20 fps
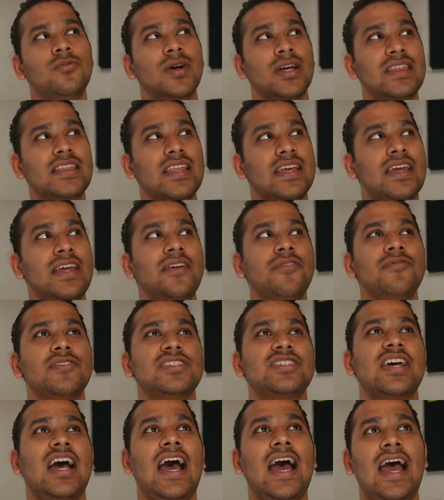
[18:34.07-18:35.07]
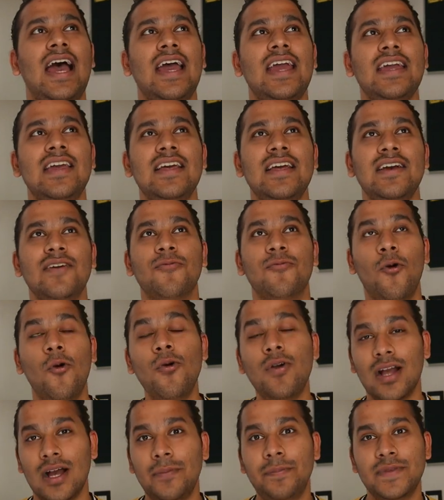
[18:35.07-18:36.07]
one thing which I
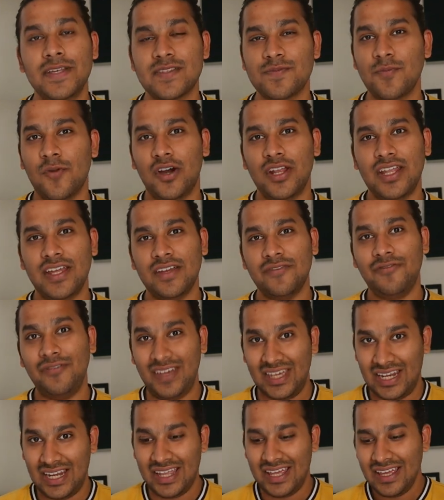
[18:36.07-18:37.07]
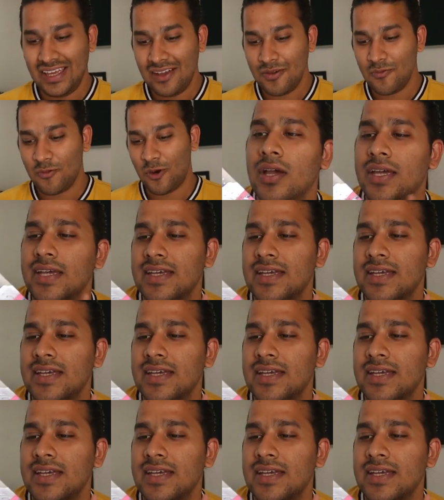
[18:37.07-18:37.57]
woke up this morning feeling